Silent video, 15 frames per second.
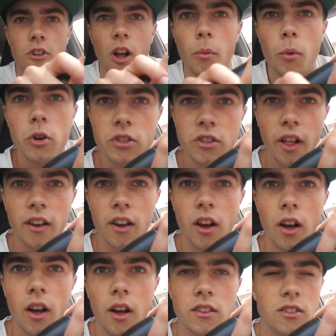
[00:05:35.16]
It's almost like
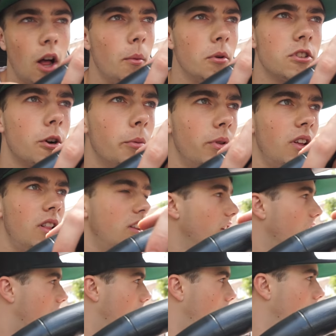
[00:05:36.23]
a, it's almost a
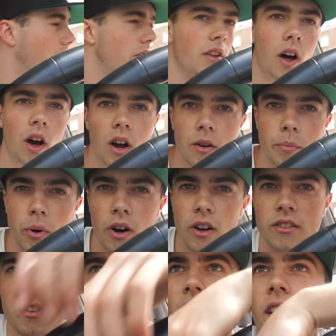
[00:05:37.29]
completely a car vlog,
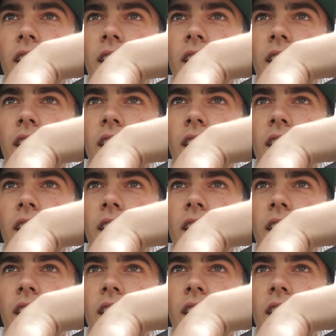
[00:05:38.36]
but